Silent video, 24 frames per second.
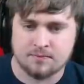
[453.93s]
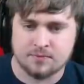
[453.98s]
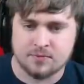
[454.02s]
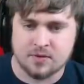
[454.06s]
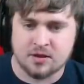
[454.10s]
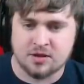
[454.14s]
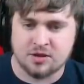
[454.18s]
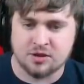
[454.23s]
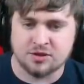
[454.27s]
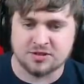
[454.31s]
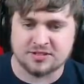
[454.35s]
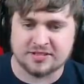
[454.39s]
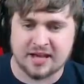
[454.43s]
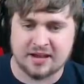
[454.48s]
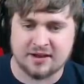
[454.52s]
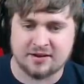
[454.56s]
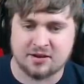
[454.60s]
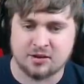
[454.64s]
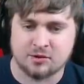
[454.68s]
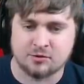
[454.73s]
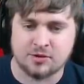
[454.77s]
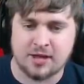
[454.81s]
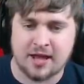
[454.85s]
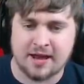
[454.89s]
You just got to
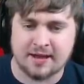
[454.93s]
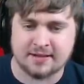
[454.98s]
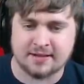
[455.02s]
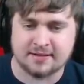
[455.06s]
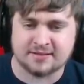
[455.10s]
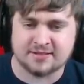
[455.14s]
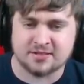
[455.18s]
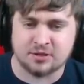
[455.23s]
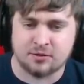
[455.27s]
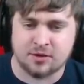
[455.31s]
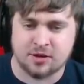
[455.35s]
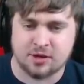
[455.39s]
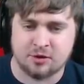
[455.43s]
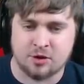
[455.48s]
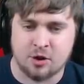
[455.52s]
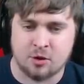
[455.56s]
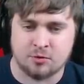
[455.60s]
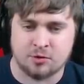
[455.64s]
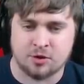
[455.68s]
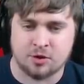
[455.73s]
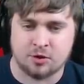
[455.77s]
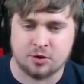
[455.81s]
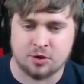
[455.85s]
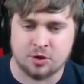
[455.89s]
delay it so that you
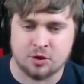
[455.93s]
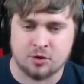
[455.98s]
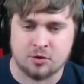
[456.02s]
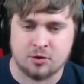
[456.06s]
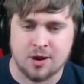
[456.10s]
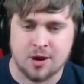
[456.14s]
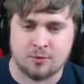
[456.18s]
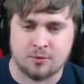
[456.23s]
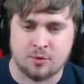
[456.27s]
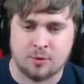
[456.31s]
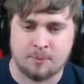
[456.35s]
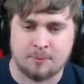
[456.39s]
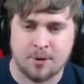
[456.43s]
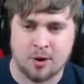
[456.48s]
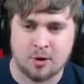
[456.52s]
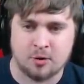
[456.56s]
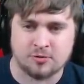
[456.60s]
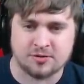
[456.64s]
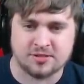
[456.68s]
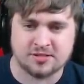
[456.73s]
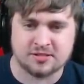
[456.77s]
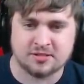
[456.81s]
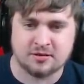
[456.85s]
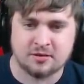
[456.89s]
don't do your
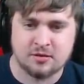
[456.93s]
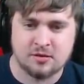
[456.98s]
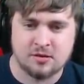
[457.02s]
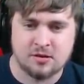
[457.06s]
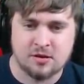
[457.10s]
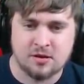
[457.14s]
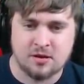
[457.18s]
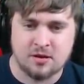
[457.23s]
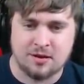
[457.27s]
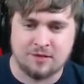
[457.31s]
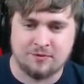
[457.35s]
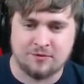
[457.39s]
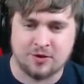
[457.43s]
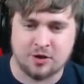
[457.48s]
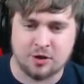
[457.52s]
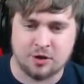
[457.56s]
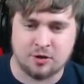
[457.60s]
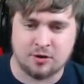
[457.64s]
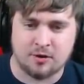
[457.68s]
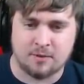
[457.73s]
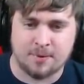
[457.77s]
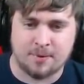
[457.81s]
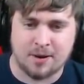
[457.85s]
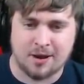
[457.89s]
riposte. If you do
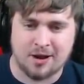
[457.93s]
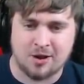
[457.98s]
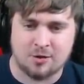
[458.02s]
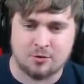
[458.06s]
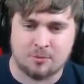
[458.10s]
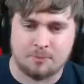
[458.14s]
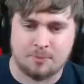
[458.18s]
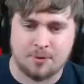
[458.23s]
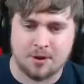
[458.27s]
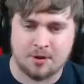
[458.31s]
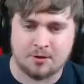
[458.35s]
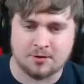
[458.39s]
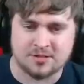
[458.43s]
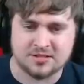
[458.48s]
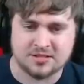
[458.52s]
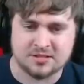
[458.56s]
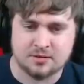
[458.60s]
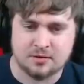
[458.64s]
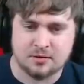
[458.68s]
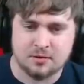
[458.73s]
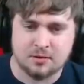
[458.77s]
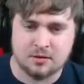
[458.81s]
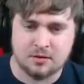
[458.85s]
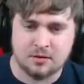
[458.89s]
your parry riposte,
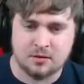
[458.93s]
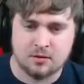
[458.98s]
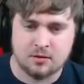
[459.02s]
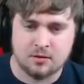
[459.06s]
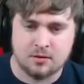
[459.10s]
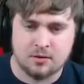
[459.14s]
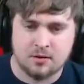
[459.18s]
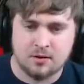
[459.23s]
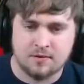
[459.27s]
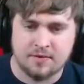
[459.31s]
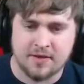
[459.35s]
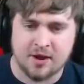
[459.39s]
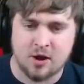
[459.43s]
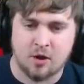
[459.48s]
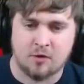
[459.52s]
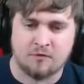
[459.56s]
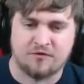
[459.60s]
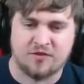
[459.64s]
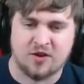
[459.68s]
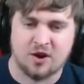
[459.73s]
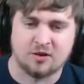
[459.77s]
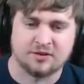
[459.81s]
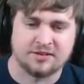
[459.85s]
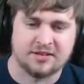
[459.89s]
they don't
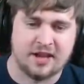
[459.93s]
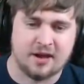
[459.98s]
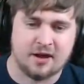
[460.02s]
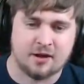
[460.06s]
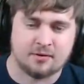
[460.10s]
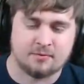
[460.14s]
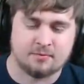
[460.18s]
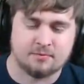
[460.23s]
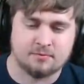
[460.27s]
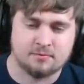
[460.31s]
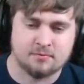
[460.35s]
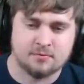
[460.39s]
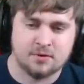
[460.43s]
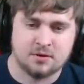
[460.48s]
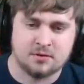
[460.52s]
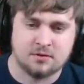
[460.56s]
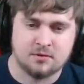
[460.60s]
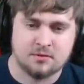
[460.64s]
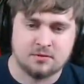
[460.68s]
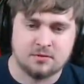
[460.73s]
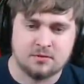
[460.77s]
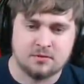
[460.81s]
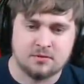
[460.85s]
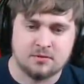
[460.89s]
fall down.
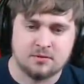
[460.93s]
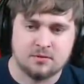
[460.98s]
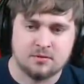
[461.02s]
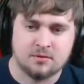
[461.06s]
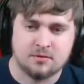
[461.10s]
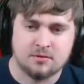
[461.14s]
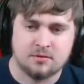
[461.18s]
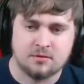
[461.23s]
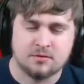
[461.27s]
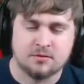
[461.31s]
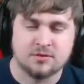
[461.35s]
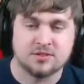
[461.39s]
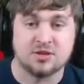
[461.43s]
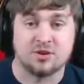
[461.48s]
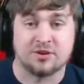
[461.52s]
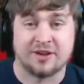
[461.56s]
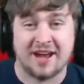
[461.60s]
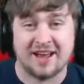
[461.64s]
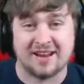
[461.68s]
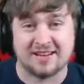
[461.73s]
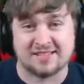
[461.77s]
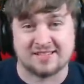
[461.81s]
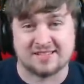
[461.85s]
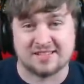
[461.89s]
So it
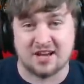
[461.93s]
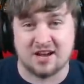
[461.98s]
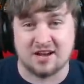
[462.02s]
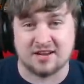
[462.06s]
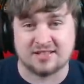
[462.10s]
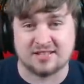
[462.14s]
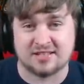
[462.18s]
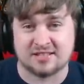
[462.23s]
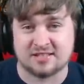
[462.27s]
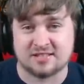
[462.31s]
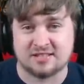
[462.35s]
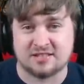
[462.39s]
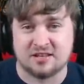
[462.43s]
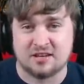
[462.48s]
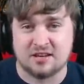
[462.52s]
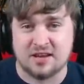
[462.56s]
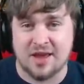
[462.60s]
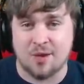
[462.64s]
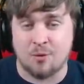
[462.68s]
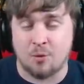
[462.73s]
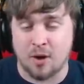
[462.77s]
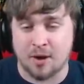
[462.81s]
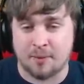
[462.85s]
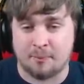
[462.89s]
kind of sucks.
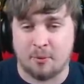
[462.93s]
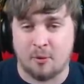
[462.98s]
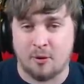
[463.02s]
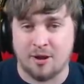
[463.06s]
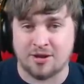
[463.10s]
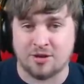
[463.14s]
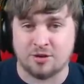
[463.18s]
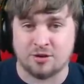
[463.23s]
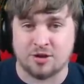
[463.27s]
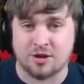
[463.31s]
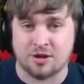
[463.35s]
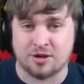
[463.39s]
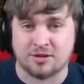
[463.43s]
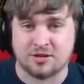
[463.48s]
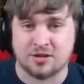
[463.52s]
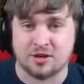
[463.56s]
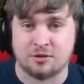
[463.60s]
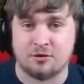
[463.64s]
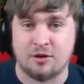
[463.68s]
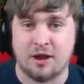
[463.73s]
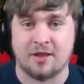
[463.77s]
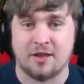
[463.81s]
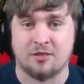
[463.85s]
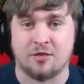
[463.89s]
At one point, you could
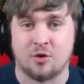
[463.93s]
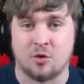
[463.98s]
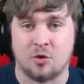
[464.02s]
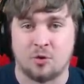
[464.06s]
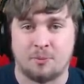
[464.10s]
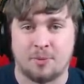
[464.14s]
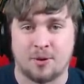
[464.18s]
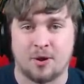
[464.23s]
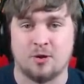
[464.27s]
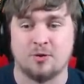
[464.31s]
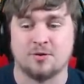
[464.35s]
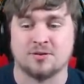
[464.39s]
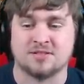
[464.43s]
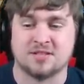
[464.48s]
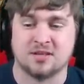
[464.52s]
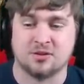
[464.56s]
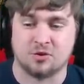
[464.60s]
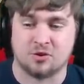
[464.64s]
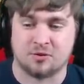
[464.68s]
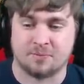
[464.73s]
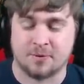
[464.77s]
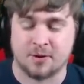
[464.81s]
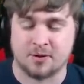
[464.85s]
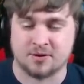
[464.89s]
delay the riposte, and the
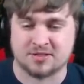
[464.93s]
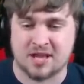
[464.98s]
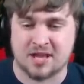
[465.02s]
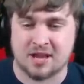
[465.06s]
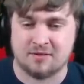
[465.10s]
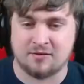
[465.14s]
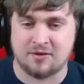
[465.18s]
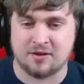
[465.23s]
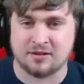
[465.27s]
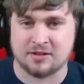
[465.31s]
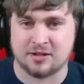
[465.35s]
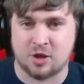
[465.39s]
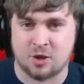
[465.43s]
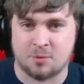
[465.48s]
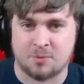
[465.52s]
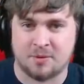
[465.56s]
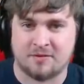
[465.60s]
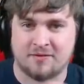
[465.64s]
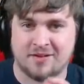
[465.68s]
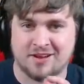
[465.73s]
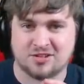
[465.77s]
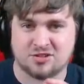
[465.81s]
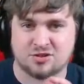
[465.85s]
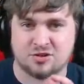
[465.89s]
riposte gave you a little bit
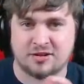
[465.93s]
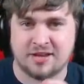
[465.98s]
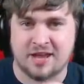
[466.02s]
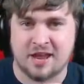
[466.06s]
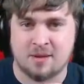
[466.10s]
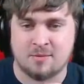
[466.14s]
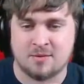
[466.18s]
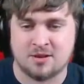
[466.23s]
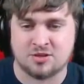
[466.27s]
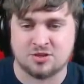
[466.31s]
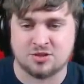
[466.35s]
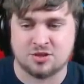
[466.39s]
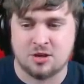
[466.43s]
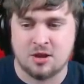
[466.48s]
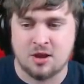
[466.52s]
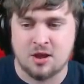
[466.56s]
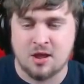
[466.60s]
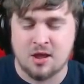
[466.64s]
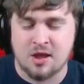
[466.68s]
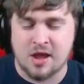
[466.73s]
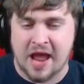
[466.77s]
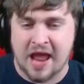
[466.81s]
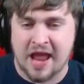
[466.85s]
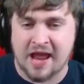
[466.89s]
of extra damage,
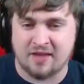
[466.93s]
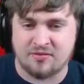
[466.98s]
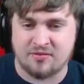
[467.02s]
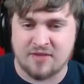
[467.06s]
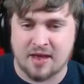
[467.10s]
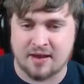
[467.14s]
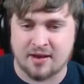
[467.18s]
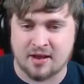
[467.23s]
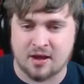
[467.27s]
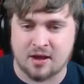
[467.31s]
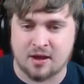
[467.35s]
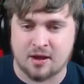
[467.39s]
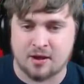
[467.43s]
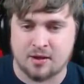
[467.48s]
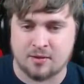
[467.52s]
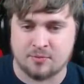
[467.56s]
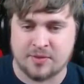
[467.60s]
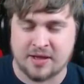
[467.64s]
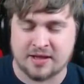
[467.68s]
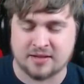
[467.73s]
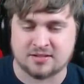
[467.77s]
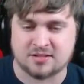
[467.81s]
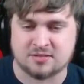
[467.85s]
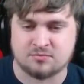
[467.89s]
and
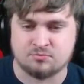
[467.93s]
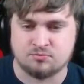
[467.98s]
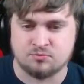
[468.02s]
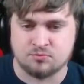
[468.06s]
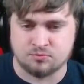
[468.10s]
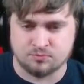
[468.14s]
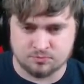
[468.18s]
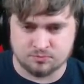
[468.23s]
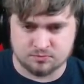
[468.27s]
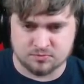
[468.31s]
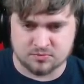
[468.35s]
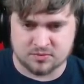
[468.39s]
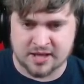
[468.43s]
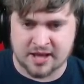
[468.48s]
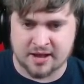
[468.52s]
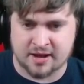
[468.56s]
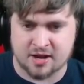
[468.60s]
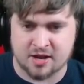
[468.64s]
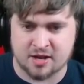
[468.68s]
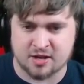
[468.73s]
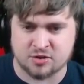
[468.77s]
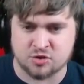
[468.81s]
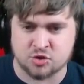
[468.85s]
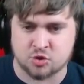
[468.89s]

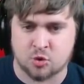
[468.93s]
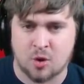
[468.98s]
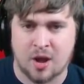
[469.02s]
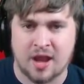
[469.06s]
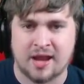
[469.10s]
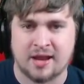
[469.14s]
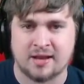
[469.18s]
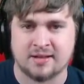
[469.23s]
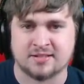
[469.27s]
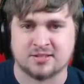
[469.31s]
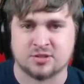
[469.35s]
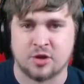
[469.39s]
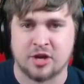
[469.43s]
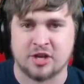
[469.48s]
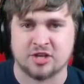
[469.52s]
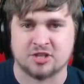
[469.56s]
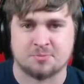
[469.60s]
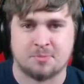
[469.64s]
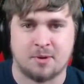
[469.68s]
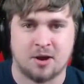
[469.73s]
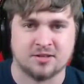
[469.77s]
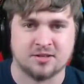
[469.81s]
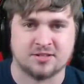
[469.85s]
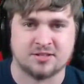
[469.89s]
that drain /
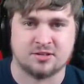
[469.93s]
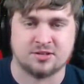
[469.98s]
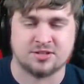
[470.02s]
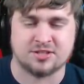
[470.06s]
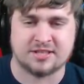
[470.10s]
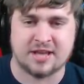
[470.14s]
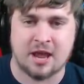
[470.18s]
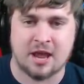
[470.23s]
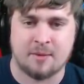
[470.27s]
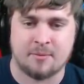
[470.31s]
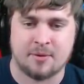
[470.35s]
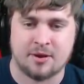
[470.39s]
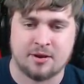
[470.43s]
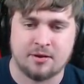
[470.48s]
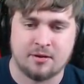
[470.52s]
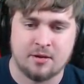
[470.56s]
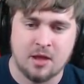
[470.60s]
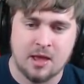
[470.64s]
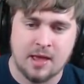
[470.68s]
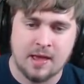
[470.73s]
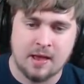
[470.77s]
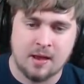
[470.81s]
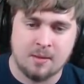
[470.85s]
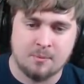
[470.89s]
pause their stamina,
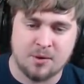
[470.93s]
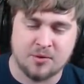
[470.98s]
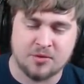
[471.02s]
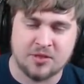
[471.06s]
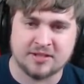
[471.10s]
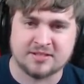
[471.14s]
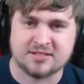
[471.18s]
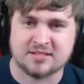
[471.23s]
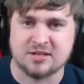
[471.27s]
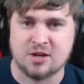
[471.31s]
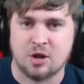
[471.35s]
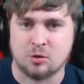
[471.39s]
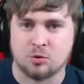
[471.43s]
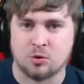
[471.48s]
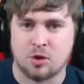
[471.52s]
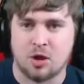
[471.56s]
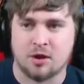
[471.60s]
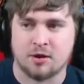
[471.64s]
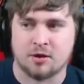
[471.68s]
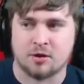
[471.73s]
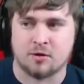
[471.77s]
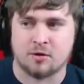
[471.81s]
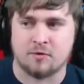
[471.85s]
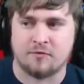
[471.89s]
but that's no
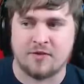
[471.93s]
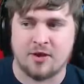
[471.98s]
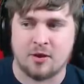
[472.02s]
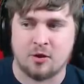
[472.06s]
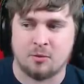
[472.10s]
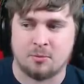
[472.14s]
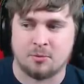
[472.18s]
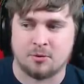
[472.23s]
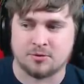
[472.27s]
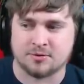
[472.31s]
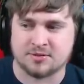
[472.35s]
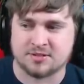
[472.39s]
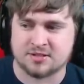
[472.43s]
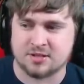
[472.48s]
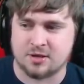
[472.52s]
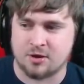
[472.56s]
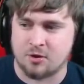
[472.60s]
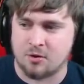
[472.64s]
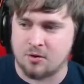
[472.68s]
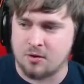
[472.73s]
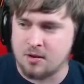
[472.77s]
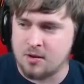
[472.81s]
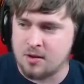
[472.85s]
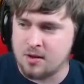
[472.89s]
longer available.
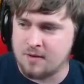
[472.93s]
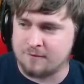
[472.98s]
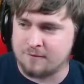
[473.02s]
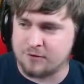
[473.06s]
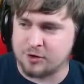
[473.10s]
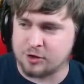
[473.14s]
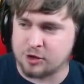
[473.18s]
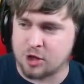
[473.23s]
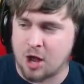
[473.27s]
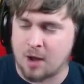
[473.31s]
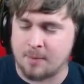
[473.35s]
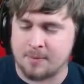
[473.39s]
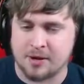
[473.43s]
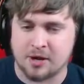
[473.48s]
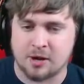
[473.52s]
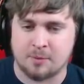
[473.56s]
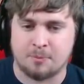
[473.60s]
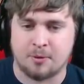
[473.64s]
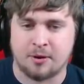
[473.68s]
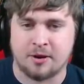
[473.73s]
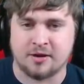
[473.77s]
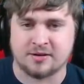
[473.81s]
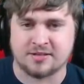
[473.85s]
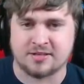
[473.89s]
So, for you Lawbringer
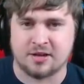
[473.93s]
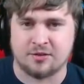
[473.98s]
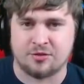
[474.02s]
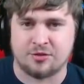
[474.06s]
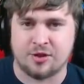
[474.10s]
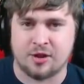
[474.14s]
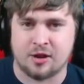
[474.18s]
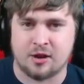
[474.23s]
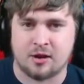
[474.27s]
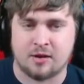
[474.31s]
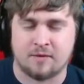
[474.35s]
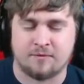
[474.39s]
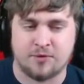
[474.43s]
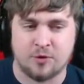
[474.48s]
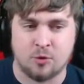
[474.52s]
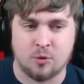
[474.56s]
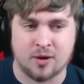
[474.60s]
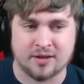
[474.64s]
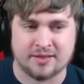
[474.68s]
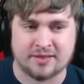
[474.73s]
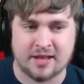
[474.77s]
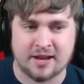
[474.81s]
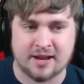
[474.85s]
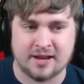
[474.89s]
players out there, if you
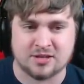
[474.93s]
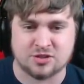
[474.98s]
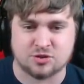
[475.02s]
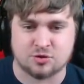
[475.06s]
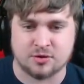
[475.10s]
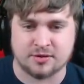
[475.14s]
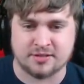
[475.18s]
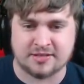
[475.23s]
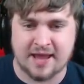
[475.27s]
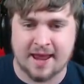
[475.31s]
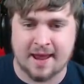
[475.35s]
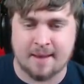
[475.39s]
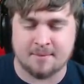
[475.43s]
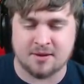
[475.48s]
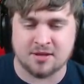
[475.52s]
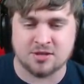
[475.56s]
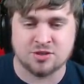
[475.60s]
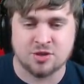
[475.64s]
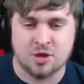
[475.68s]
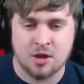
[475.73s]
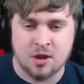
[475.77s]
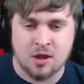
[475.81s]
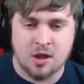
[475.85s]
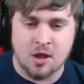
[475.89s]
want that extra damage,
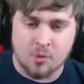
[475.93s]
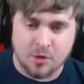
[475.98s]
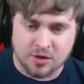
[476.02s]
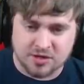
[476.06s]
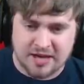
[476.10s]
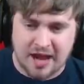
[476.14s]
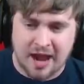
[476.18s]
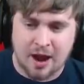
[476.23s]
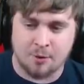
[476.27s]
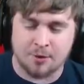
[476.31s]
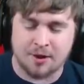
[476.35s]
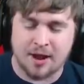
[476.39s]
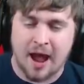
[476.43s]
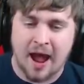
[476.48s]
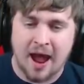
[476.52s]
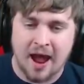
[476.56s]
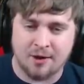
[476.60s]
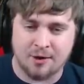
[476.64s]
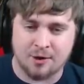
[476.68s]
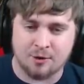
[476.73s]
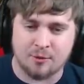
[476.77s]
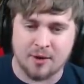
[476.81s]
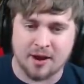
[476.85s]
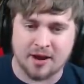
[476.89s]
which I would
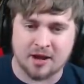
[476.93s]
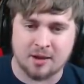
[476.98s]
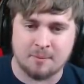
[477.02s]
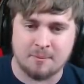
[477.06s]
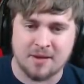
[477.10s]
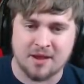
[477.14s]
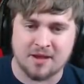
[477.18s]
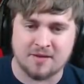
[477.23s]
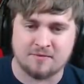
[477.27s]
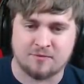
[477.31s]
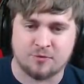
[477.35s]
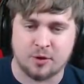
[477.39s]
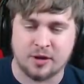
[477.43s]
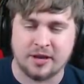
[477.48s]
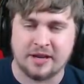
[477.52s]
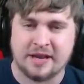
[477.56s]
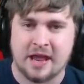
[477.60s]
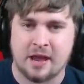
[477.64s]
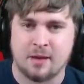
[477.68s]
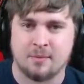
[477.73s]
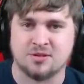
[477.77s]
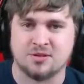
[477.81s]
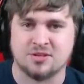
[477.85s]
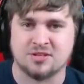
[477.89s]
highly recommend, free
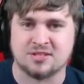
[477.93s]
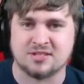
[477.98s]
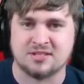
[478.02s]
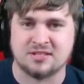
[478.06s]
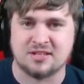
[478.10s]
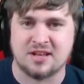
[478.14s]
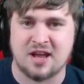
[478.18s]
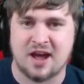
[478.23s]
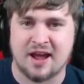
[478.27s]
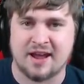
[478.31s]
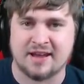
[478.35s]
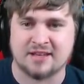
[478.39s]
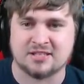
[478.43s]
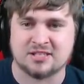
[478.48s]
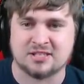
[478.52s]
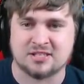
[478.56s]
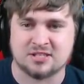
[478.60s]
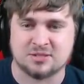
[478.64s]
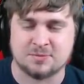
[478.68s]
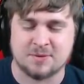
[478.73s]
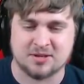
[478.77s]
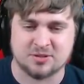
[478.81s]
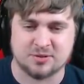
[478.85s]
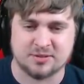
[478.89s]
damage is nice,
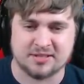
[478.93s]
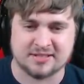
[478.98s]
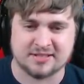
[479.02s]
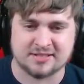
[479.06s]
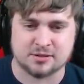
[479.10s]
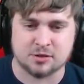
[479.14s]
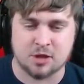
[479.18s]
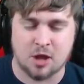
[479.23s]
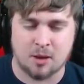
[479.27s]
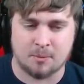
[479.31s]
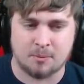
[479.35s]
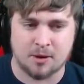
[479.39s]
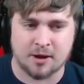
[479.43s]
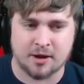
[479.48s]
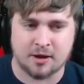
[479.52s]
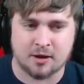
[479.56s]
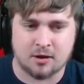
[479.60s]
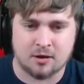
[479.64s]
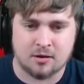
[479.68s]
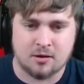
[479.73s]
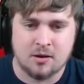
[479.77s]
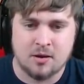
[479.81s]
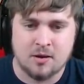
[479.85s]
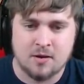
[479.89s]
especially since
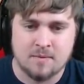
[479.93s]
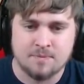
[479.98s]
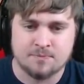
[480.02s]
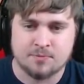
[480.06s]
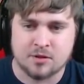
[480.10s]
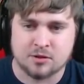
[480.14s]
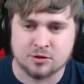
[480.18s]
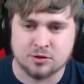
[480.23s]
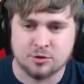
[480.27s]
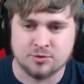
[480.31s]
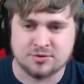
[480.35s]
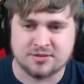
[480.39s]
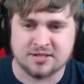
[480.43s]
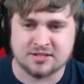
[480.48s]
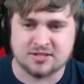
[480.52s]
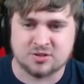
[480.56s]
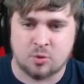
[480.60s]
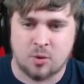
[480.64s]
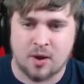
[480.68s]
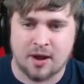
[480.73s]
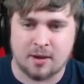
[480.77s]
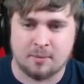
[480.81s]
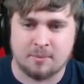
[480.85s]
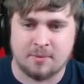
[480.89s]
Lawbringer loses
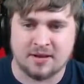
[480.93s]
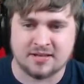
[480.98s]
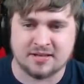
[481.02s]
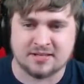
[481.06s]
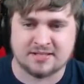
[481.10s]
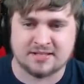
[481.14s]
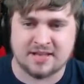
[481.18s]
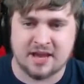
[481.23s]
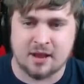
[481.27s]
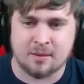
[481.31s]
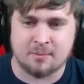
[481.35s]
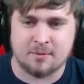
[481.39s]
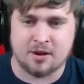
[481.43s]
quite a bit of stamina,